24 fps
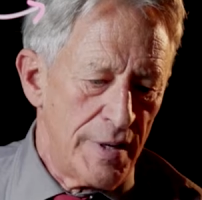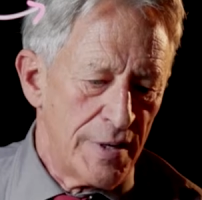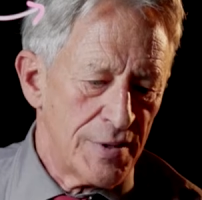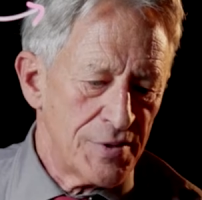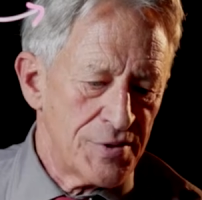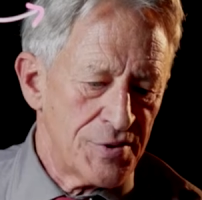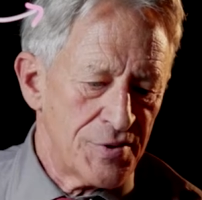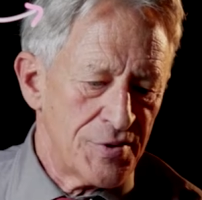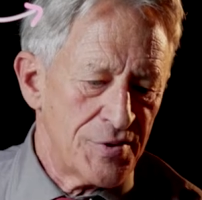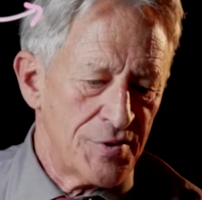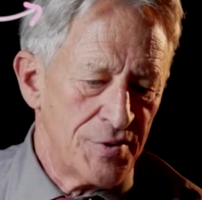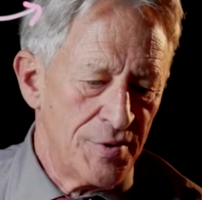
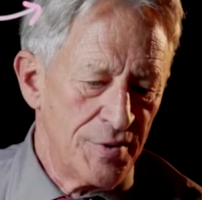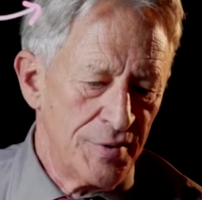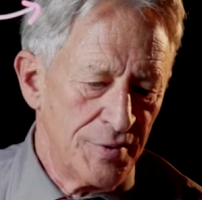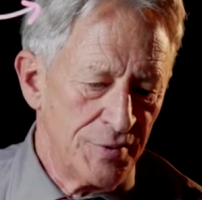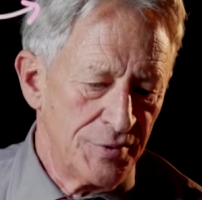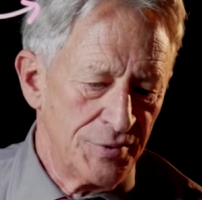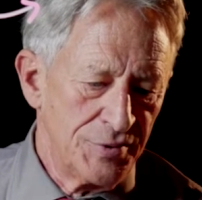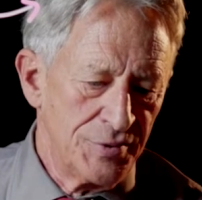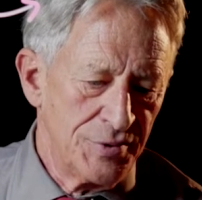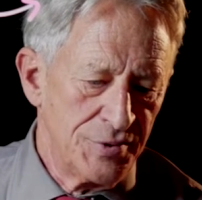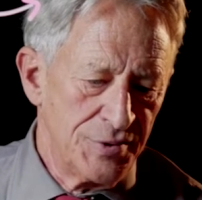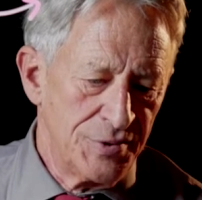ST
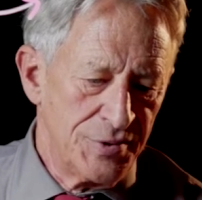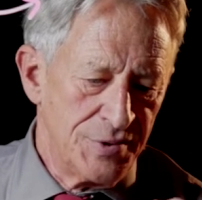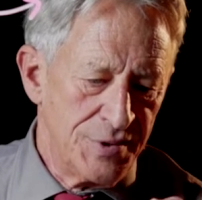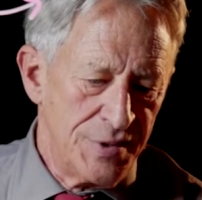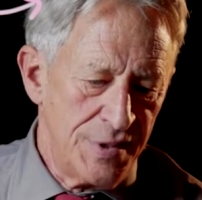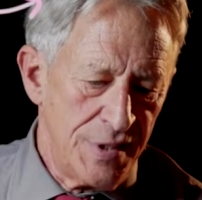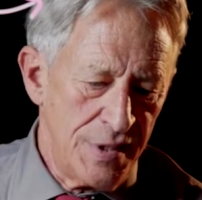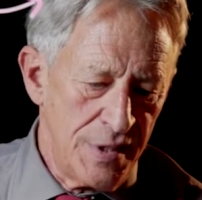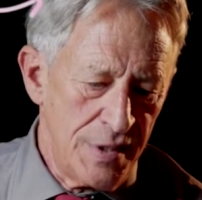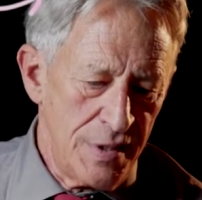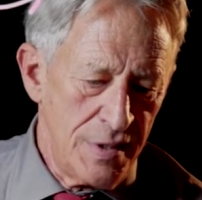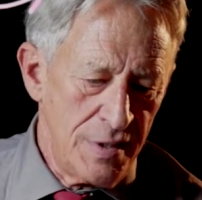
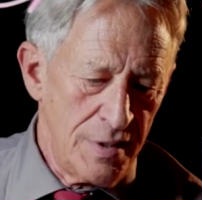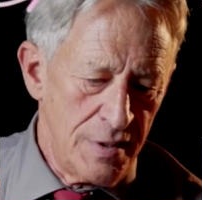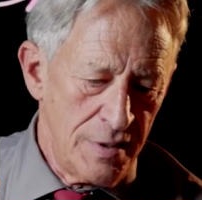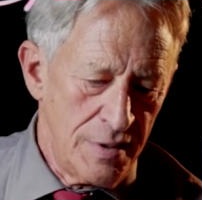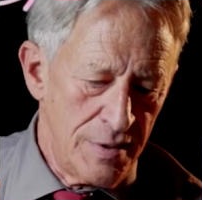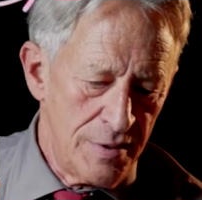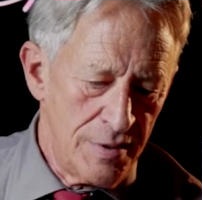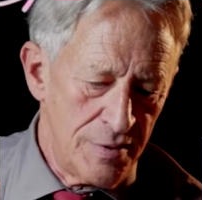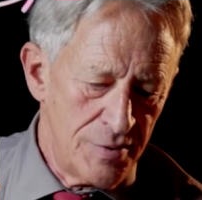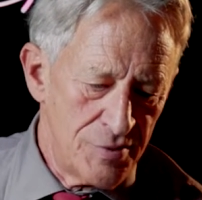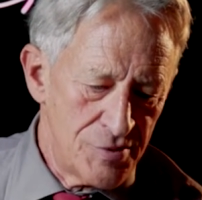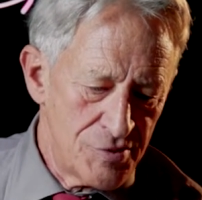
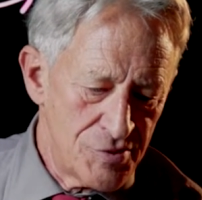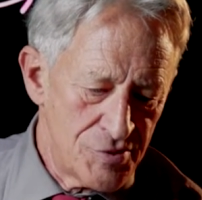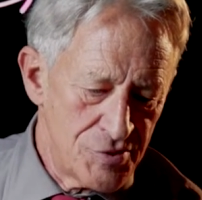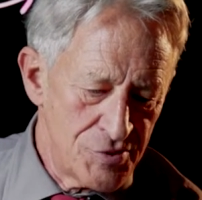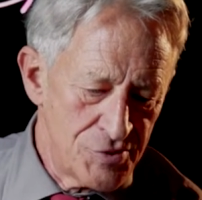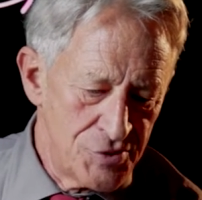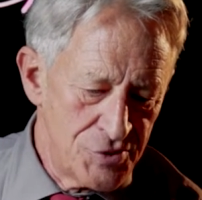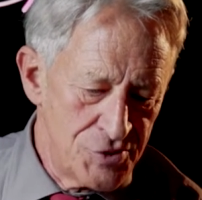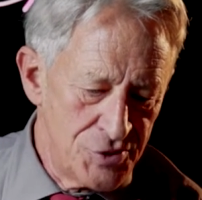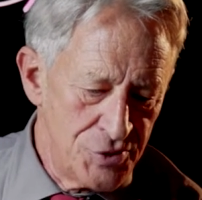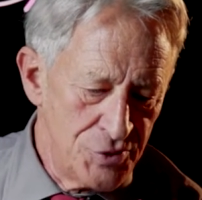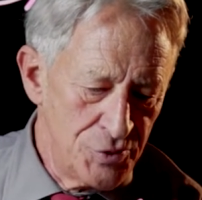is
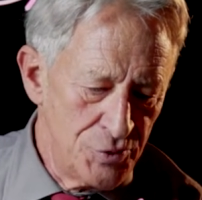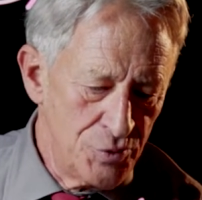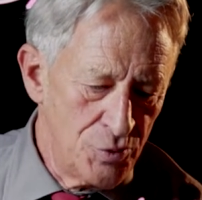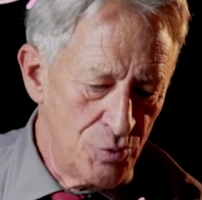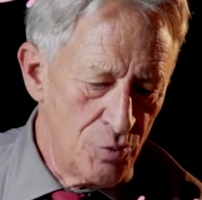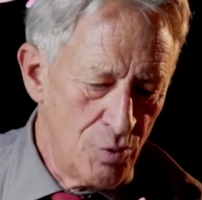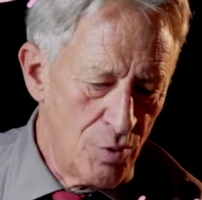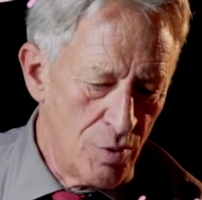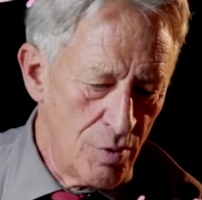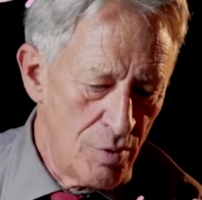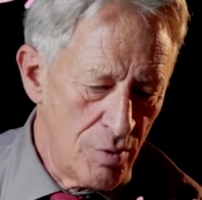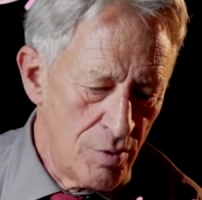
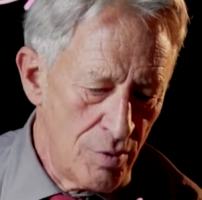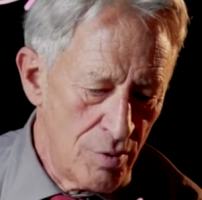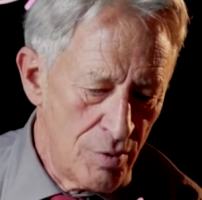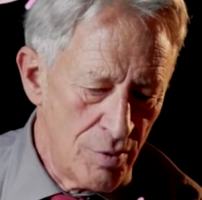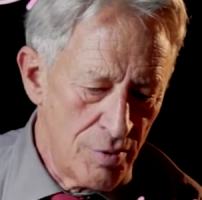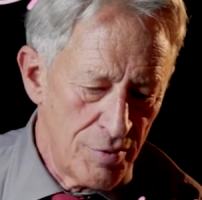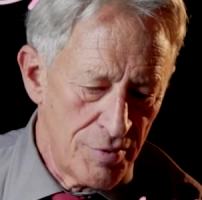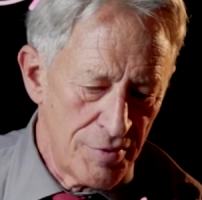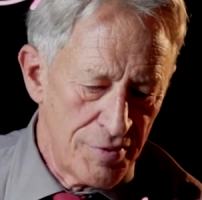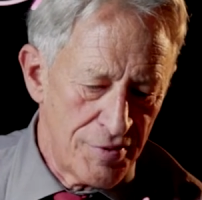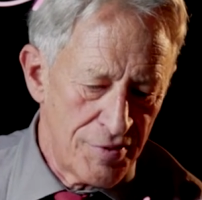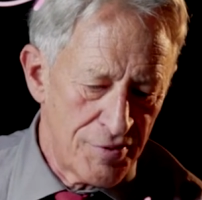2,
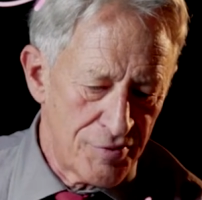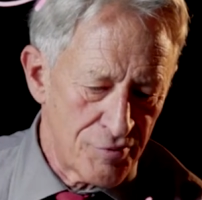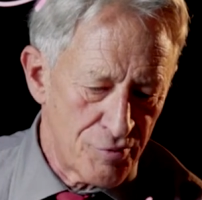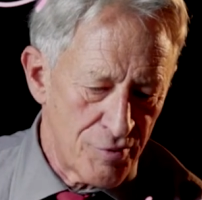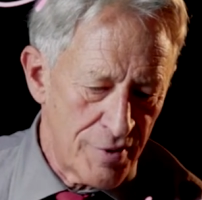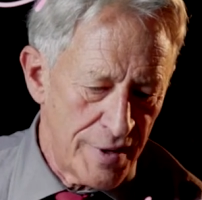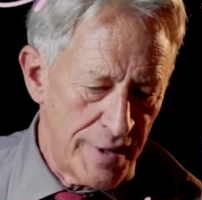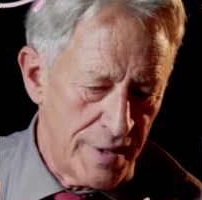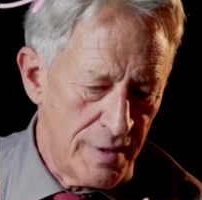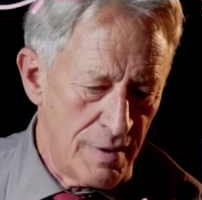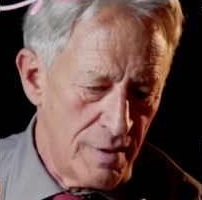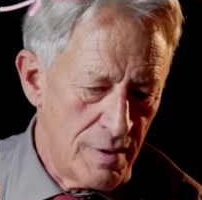
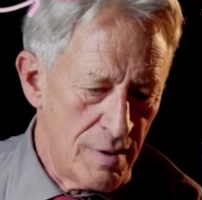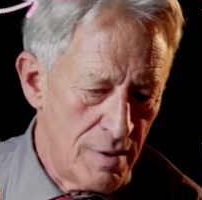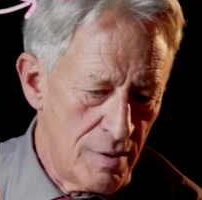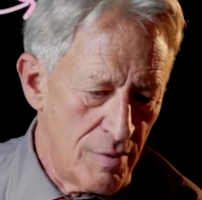3.